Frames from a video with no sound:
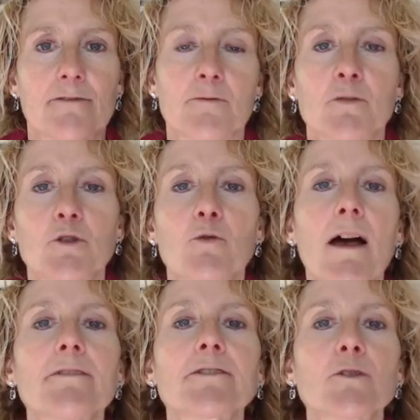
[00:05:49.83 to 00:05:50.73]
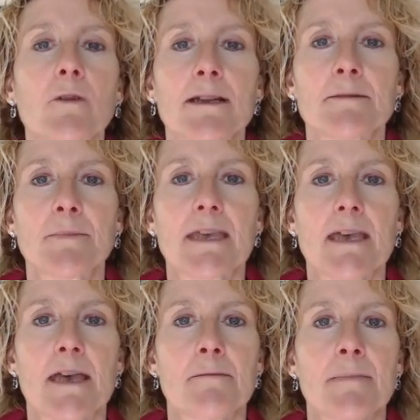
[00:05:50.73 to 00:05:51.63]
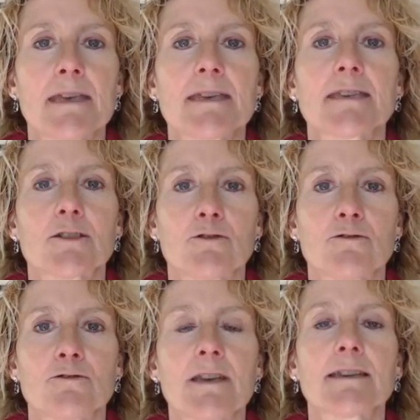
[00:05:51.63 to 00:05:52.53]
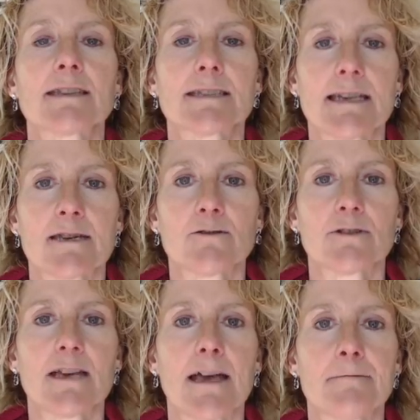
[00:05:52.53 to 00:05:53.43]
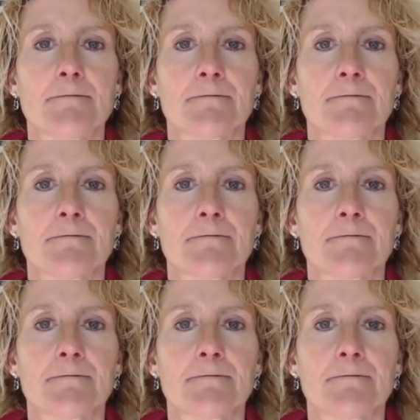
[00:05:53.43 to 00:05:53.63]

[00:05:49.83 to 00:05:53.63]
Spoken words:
From 12 to 1 p.m. Eastern Standard Time.